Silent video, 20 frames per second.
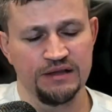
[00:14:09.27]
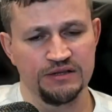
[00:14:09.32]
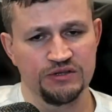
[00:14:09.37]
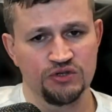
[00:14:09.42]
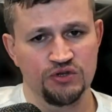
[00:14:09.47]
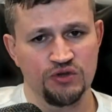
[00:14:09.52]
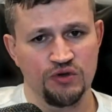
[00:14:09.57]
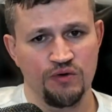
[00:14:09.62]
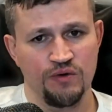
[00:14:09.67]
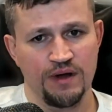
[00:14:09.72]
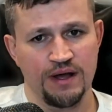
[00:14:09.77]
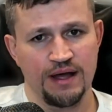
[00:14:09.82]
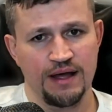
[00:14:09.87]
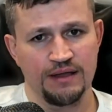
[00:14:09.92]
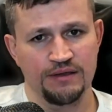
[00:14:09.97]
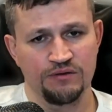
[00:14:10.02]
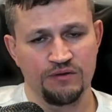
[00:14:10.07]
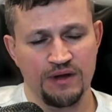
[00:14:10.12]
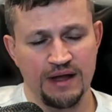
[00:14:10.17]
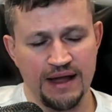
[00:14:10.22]
So
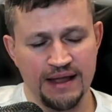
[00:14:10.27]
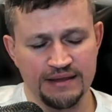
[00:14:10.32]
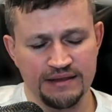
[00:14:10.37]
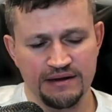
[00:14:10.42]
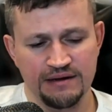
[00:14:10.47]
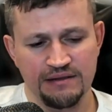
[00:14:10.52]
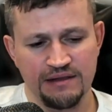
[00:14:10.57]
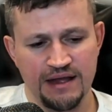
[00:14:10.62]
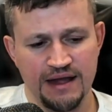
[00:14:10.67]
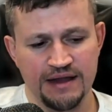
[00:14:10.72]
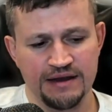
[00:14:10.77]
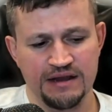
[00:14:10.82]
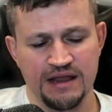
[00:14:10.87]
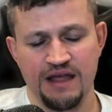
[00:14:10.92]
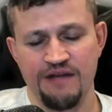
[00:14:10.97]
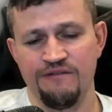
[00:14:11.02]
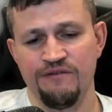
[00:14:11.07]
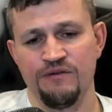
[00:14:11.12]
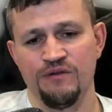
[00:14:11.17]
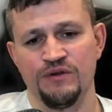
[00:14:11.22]
to underline
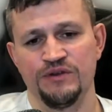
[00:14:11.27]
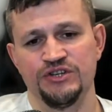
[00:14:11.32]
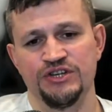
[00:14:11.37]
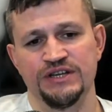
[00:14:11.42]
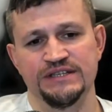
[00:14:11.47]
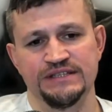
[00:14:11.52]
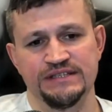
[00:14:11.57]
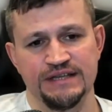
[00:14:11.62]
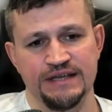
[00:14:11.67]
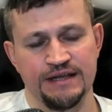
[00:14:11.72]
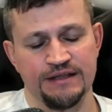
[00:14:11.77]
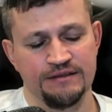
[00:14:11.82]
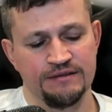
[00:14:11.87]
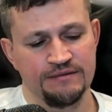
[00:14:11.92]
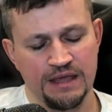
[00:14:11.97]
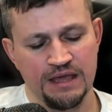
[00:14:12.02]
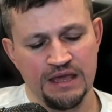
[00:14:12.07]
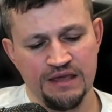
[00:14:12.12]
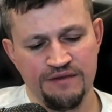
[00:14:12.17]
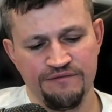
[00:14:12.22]
everything I just said,
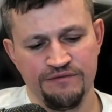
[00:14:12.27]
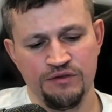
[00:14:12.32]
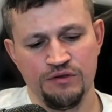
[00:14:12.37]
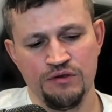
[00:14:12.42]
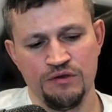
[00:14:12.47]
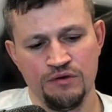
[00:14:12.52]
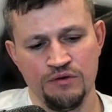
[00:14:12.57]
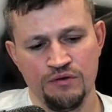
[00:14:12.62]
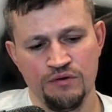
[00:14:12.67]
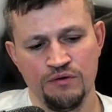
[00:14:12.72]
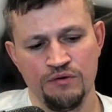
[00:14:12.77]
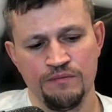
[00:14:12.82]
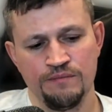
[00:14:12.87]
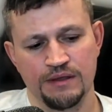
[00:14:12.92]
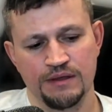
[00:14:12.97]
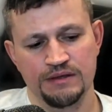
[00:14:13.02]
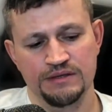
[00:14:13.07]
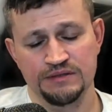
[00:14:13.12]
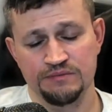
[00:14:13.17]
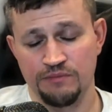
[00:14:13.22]
if you
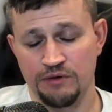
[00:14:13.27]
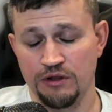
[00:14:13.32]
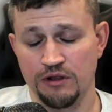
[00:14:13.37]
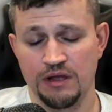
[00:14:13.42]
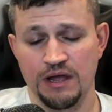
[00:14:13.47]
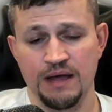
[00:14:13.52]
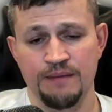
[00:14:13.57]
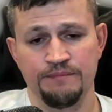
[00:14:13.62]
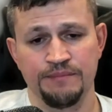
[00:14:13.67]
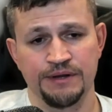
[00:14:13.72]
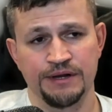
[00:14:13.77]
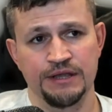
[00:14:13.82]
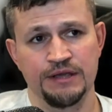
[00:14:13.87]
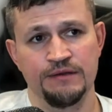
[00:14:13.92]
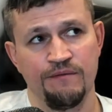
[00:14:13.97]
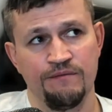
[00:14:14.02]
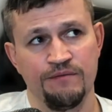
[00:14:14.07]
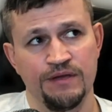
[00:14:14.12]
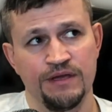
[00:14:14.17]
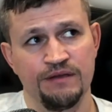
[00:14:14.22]
small
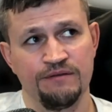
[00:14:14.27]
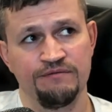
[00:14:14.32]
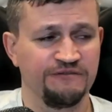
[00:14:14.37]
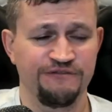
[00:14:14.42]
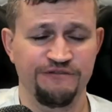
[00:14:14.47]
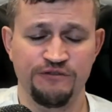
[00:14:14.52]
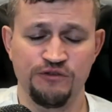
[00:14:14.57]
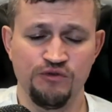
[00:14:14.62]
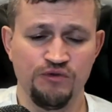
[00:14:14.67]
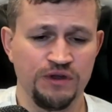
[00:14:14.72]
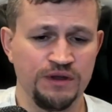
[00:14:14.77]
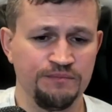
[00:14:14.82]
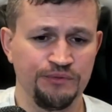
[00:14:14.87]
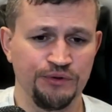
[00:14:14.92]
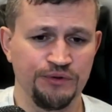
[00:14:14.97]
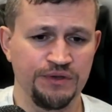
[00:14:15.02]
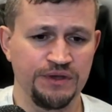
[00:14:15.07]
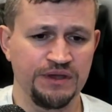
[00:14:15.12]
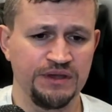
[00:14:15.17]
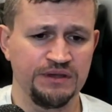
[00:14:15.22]
company with few
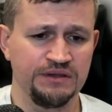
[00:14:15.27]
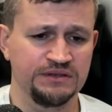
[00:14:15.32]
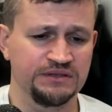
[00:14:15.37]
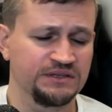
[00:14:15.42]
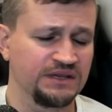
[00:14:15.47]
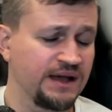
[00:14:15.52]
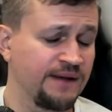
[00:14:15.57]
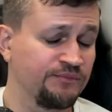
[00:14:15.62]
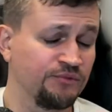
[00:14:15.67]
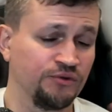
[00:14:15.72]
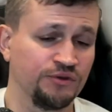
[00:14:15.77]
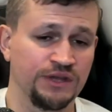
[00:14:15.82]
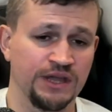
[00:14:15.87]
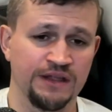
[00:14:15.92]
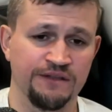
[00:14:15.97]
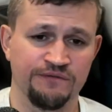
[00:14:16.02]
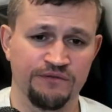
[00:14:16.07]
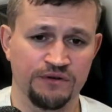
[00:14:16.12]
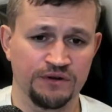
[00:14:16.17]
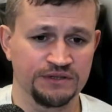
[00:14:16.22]
employees, up to
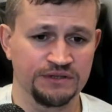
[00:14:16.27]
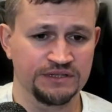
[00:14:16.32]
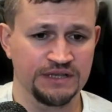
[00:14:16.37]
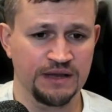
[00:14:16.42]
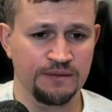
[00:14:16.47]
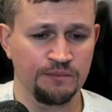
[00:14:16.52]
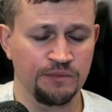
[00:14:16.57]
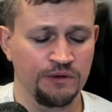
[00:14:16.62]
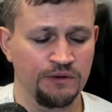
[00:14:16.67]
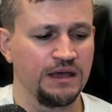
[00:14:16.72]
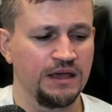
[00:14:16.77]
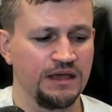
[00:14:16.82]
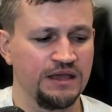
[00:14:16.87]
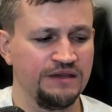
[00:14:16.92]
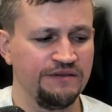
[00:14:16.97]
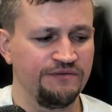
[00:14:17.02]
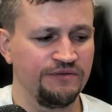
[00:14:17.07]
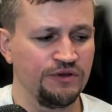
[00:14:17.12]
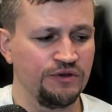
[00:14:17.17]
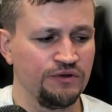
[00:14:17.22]
ten, for example,
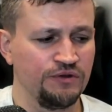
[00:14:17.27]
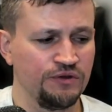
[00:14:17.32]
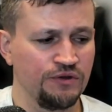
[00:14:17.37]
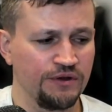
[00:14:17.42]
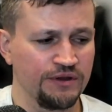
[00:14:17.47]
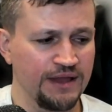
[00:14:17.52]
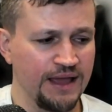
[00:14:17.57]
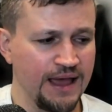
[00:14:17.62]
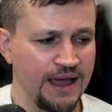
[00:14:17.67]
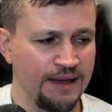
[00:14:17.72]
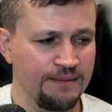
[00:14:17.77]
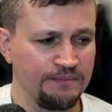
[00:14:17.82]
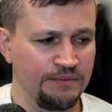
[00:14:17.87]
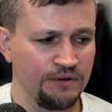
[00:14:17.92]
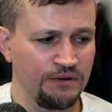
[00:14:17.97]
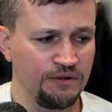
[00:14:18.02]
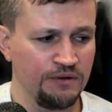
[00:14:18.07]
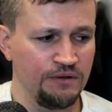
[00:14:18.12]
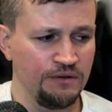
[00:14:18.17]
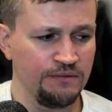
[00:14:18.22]
if you're not
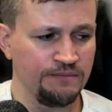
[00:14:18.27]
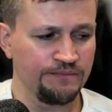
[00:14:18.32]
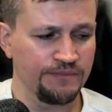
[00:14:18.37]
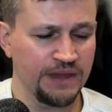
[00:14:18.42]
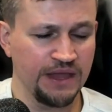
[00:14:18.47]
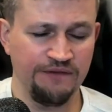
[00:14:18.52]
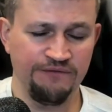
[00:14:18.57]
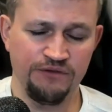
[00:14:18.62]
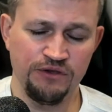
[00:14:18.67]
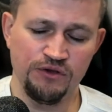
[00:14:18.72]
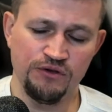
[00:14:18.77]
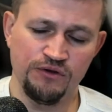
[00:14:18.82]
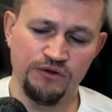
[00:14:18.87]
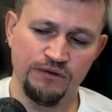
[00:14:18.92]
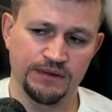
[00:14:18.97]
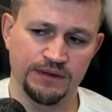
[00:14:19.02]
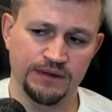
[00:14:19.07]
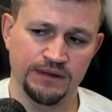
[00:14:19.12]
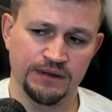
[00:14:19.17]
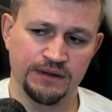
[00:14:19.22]
able, if
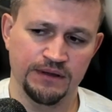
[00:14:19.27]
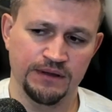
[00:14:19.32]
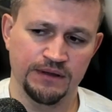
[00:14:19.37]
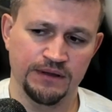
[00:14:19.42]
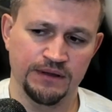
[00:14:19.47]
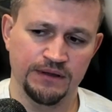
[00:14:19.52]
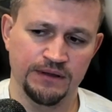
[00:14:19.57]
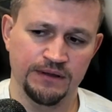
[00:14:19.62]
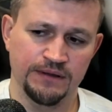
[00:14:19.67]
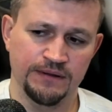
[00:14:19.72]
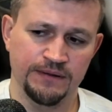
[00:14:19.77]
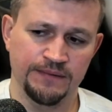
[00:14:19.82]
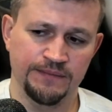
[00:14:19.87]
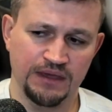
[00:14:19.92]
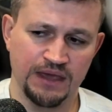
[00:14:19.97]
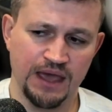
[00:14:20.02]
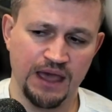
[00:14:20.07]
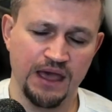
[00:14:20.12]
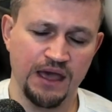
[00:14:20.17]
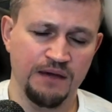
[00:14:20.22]
you um,
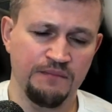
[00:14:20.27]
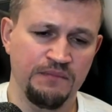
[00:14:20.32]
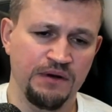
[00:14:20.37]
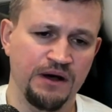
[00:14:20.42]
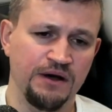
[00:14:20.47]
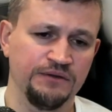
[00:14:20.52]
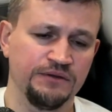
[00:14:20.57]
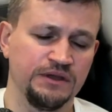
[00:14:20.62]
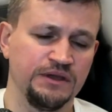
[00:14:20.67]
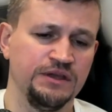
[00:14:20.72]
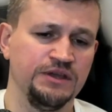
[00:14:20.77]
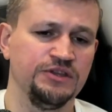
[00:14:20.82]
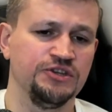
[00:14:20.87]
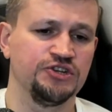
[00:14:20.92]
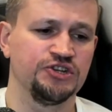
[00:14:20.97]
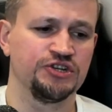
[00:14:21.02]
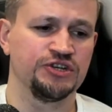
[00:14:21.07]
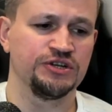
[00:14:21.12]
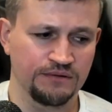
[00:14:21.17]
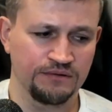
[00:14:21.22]
care about
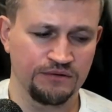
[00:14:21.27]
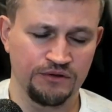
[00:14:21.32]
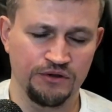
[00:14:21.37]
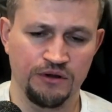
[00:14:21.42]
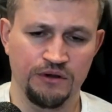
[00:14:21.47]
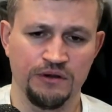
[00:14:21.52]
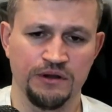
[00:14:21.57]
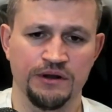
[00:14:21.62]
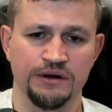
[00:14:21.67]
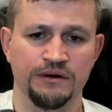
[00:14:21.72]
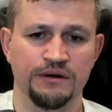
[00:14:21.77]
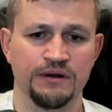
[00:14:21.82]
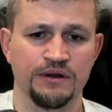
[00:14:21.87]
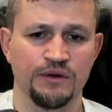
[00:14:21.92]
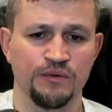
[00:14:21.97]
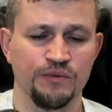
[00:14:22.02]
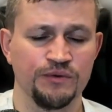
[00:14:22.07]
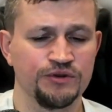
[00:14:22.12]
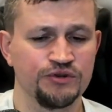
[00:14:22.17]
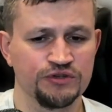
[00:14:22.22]
each dollar
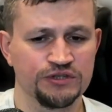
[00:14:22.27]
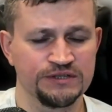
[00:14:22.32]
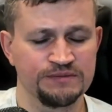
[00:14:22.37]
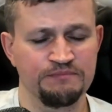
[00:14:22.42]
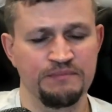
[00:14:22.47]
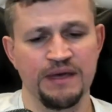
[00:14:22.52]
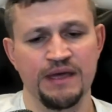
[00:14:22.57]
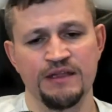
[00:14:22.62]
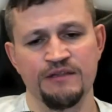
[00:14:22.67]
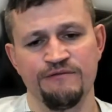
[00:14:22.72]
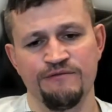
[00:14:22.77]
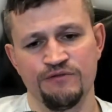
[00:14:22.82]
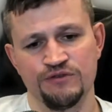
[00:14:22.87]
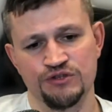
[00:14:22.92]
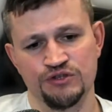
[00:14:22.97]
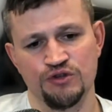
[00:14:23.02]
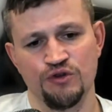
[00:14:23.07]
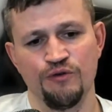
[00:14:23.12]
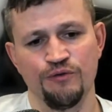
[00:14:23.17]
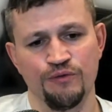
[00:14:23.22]
which you spend for
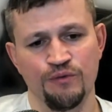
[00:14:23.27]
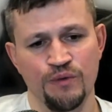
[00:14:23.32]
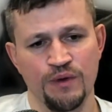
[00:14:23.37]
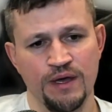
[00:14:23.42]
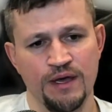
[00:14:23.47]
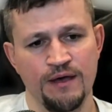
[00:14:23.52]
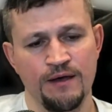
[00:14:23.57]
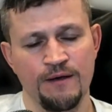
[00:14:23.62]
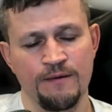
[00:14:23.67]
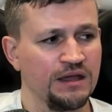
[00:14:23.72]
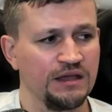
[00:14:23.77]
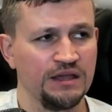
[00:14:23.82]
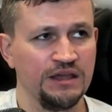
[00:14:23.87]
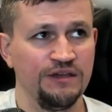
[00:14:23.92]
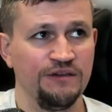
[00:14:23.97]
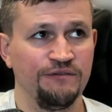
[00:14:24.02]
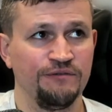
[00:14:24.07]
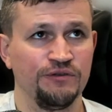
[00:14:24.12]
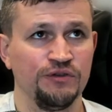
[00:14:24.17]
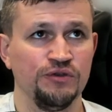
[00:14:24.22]
software,
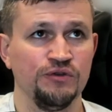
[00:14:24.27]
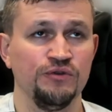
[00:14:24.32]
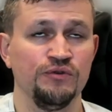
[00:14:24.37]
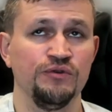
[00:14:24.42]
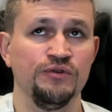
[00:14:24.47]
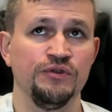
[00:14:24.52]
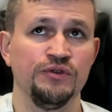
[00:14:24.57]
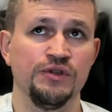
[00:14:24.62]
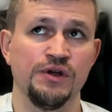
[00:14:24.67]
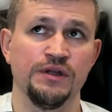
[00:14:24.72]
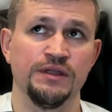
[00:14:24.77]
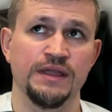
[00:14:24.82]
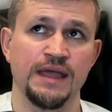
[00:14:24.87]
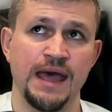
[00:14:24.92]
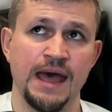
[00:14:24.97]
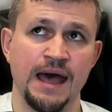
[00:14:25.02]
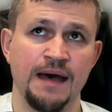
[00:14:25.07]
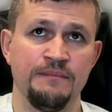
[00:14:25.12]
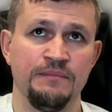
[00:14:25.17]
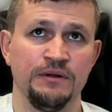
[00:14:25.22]
if you're not
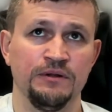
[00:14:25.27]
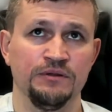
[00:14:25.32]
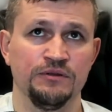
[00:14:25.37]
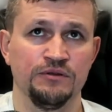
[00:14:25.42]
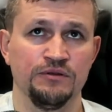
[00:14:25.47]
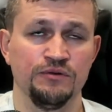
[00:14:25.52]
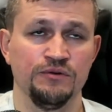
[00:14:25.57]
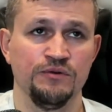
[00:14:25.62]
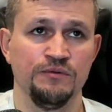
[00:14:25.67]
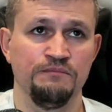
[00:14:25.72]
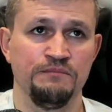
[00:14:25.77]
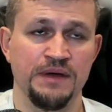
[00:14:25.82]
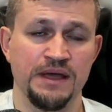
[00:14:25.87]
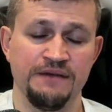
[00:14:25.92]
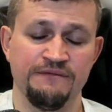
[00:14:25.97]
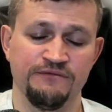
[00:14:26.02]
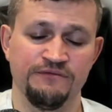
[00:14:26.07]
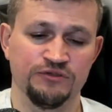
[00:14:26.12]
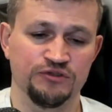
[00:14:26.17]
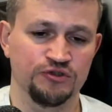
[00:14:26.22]
able to
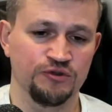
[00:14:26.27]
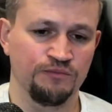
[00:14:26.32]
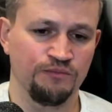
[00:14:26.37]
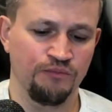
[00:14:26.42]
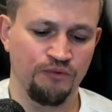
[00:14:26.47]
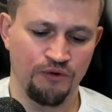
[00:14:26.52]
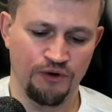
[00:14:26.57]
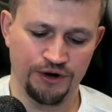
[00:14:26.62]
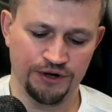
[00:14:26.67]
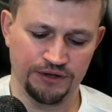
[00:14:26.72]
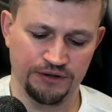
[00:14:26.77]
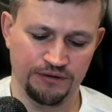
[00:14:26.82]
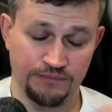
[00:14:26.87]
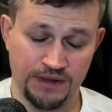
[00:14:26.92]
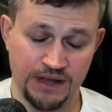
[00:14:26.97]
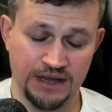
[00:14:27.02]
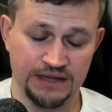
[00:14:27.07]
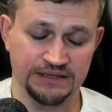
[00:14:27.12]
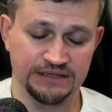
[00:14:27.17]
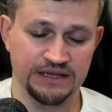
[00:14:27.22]
pay for support,
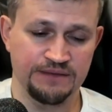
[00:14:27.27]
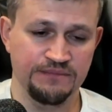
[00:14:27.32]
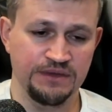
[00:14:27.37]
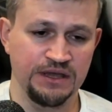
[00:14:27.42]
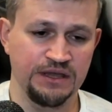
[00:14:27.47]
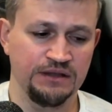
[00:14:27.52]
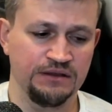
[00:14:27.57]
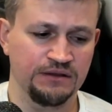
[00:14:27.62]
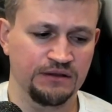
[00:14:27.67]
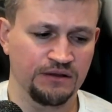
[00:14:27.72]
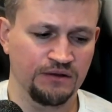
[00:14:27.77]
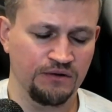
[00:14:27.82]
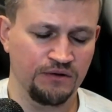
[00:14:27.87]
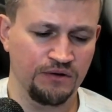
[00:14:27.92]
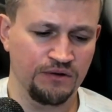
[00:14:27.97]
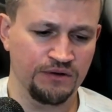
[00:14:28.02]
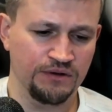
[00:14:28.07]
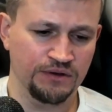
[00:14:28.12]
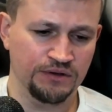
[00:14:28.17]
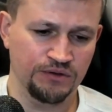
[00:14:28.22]
as I mean,
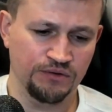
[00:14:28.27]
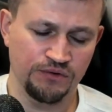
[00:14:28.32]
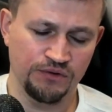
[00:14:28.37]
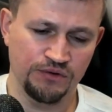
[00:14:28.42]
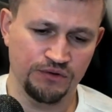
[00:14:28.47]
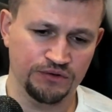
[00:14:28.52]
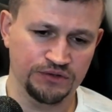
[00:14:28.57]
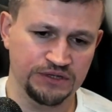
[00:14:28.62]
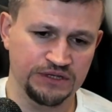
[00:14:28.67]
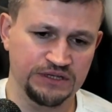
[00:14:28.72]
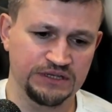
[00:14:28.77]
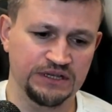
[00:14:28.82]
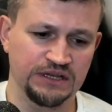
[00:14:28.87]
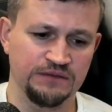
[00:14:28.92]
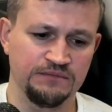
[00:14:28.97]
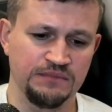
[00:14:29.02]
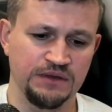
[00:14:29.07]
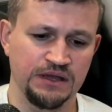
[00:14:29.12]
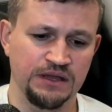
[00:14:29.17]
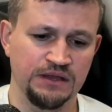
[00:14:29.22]
or to your
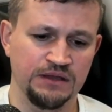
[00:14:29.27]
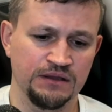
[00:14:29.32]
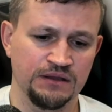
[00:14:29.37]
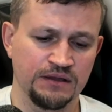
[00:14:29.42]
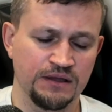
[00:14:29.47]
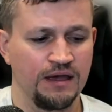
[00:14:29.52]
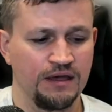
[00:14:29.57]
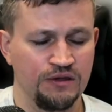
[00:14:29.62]
sysadmin,